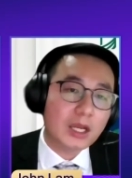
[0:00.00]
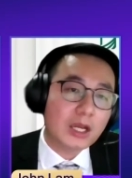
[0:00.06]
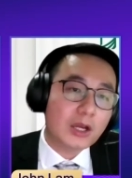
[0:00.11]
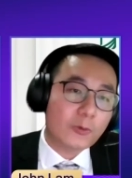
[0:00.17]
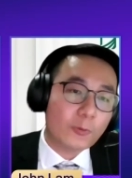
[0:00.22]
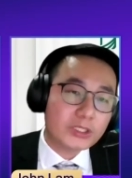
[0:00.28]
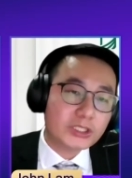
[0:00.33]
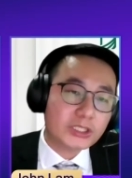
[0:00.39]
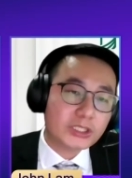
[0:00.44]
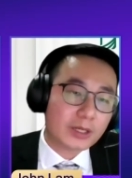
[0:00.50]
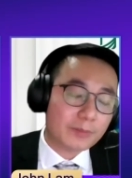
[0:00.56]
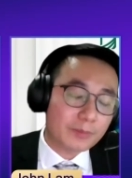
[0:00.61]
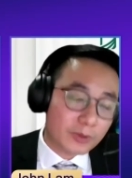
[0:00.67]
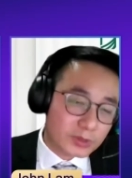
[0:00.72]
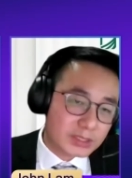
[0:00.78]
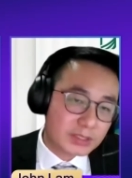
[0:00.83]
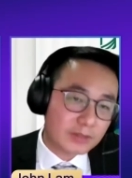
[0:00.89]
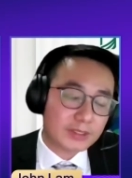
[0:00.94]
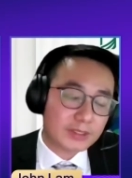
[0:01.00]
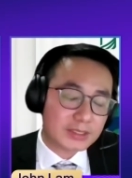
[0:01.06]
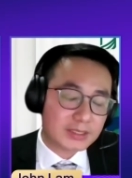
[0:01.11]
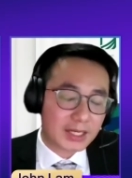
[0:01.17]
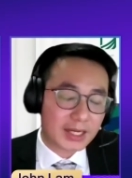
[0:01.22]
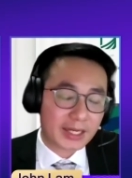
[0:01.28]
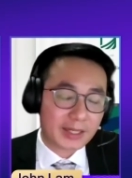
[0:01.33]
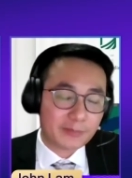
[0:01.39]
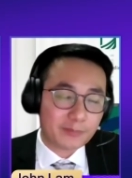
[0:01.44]
which are most of the
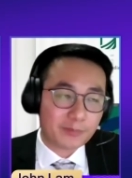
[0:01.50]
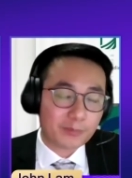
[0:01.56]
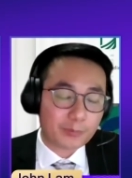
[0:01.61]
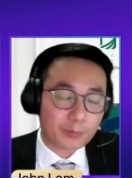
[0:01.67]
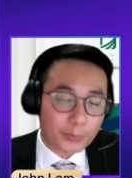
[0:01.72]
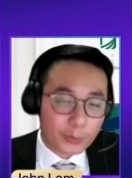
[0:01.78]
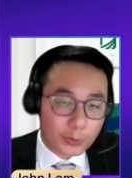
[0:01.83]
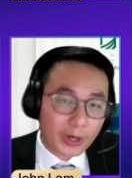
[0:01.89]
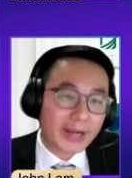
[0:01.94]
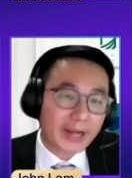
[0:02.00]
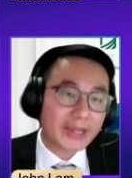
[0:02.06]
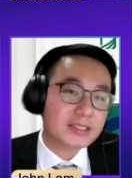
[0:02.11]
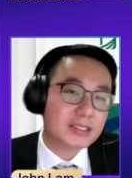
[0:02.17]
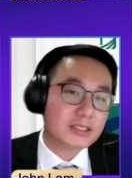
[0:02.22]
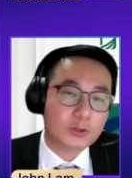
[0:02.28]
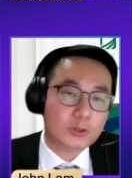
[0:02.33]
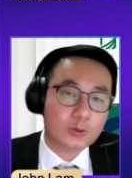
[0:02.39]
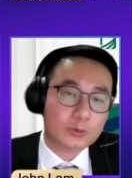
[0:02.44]
time priced to